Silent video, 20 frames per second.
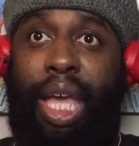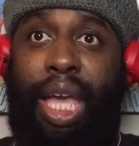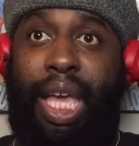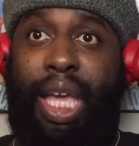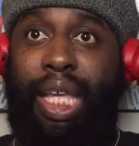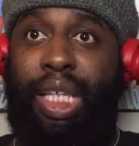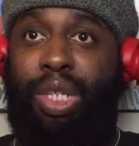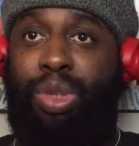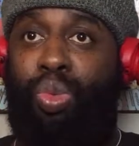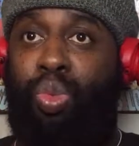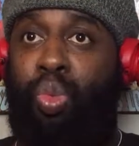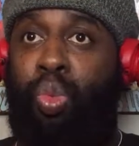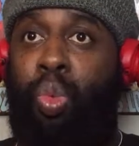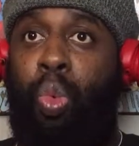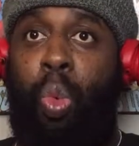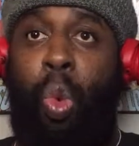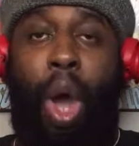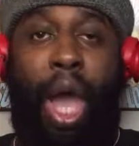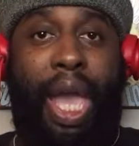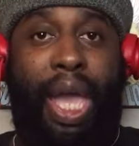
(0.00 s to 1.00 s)
is
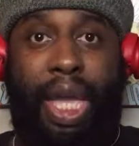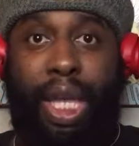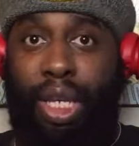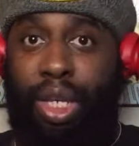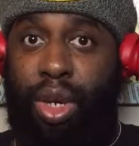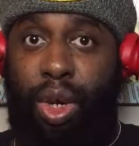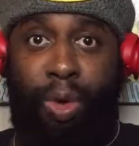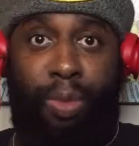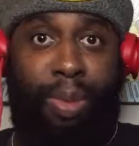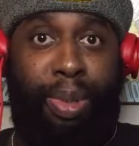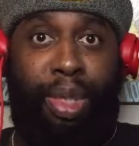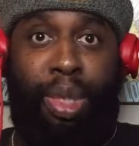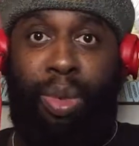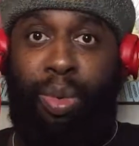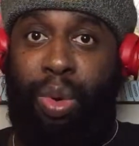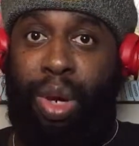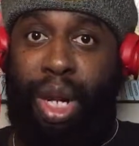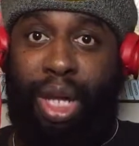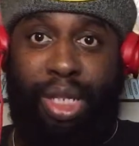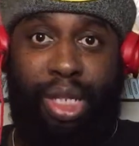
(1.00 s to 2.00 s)
way doper than
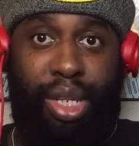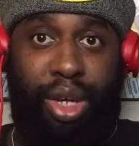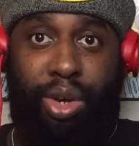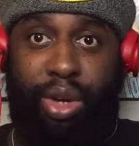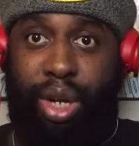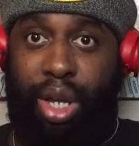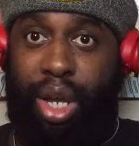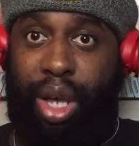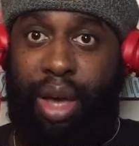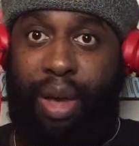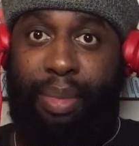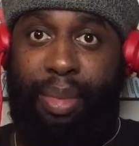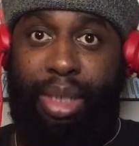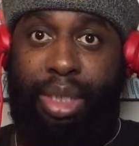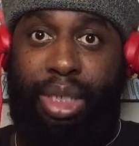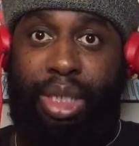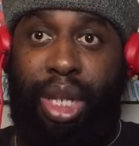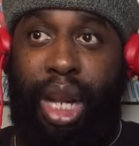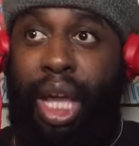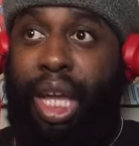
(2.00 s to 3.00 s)
what I saw in the
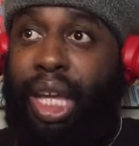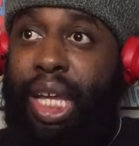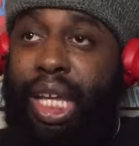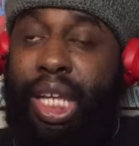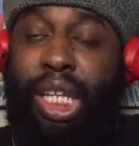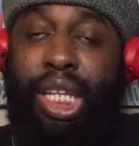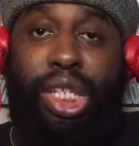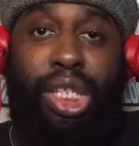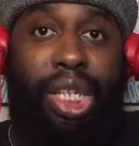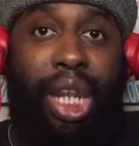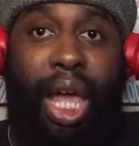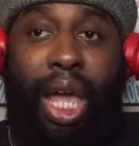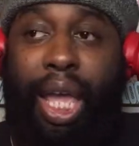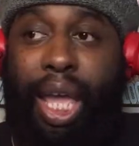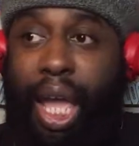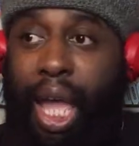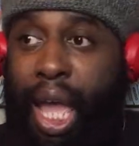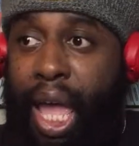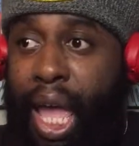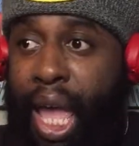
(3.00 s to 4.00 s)
comics. Like, it is, like,
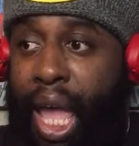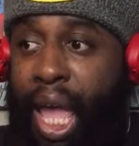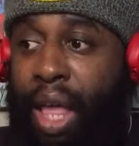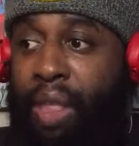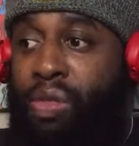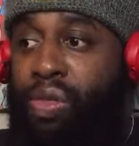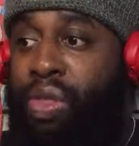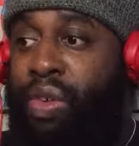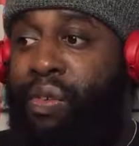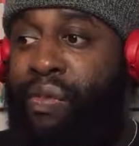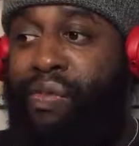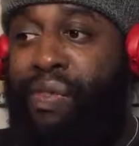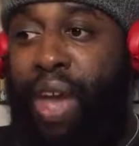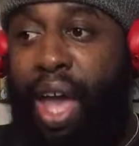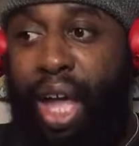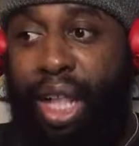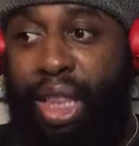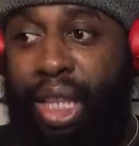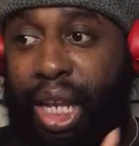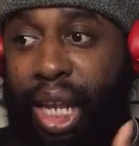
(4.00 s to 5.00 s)
the
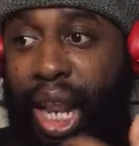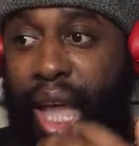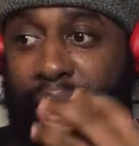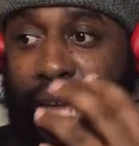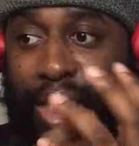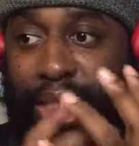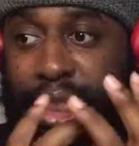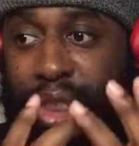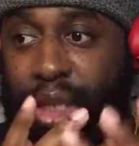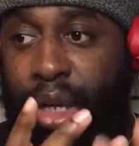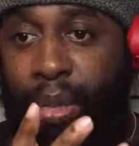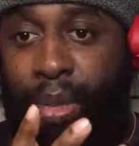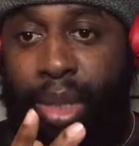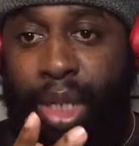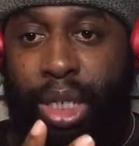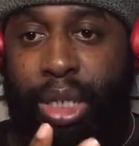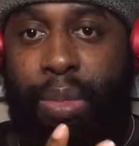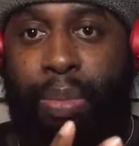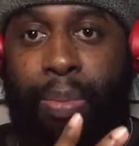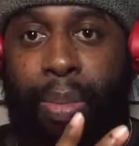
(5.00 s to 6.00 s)
fact that, like, some of
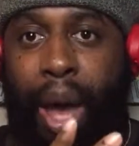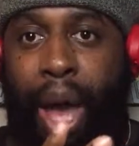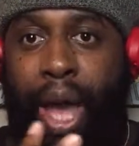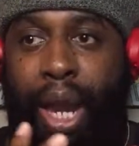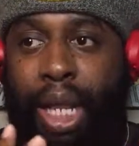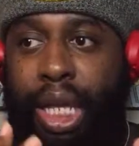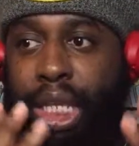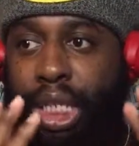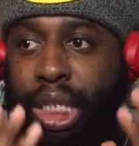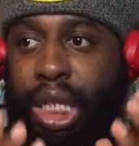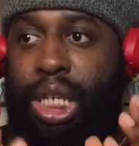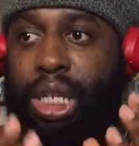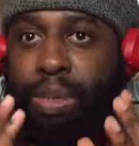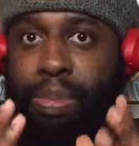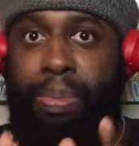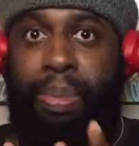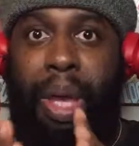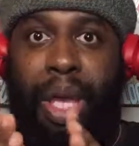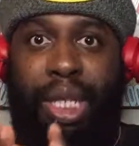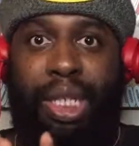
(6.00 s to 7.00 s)
his body is
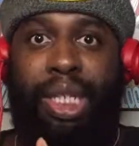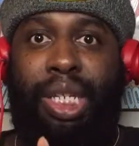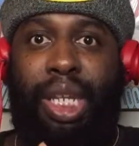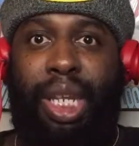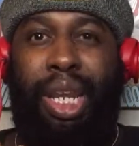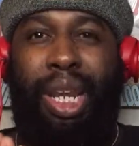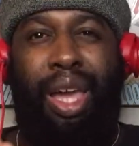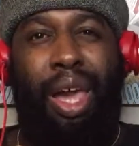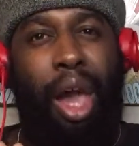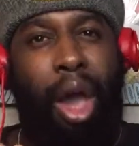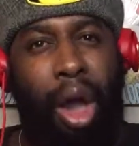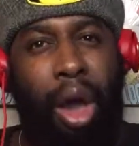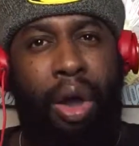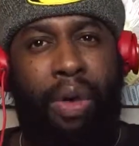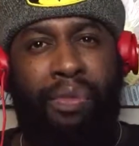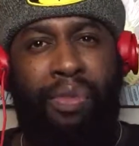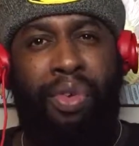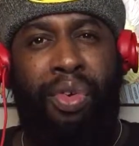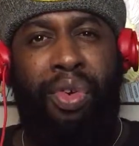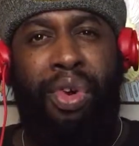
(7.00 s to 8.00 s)
just basically
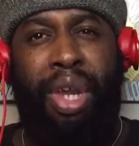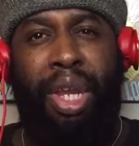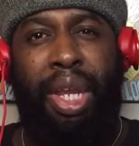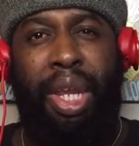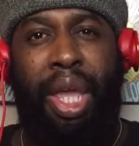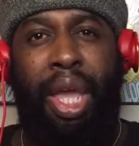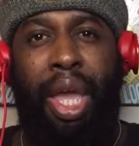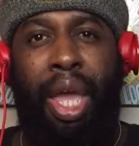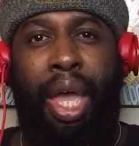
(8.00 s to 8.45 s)
hovering,